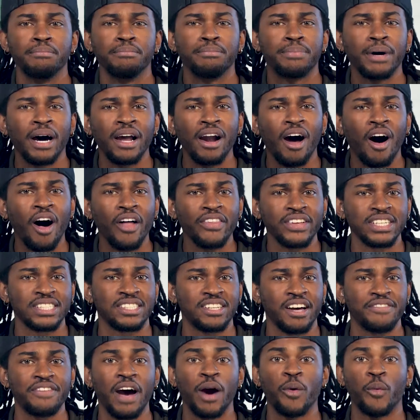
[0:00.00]
but all the
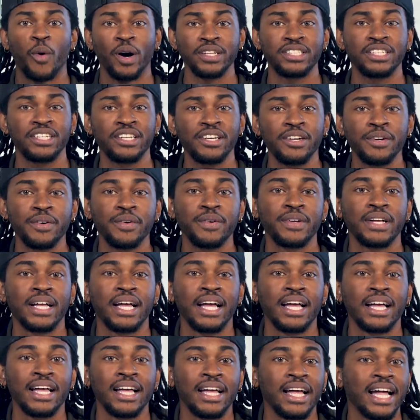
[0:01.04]
stuff I want to do,
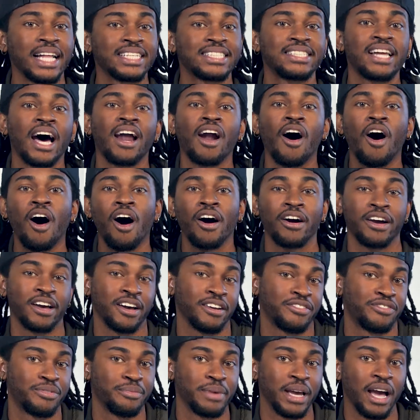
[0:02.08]
it's not all
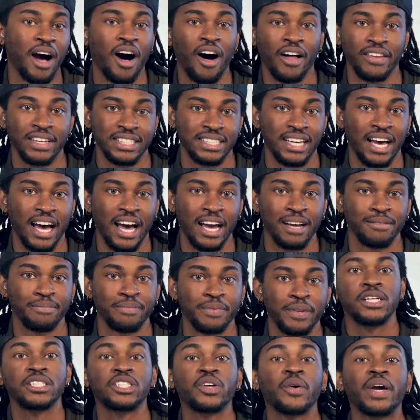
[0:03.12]
good for me all the time.
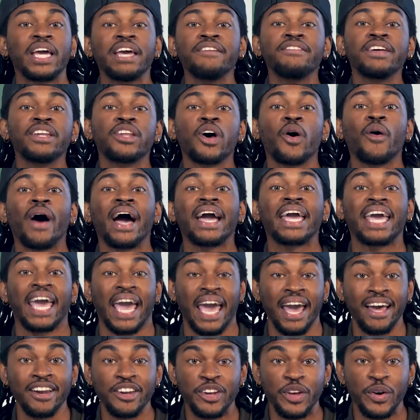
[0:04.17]
So even though I
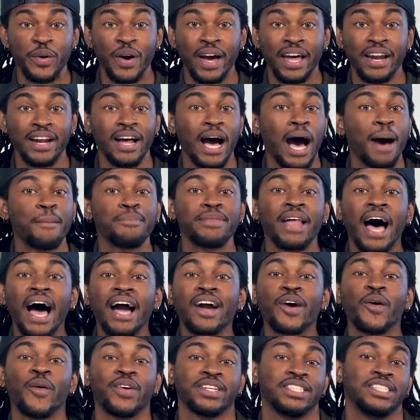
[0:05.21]
can do it, I'm not
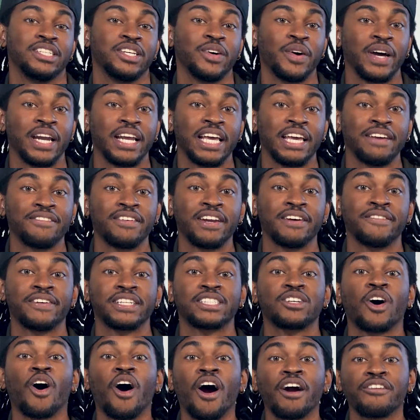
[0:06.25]
going to do it even if
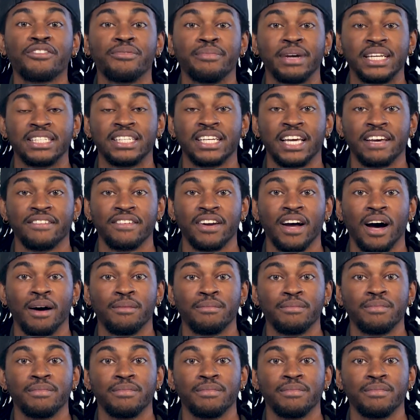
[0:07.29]
it's hard for me to give it up.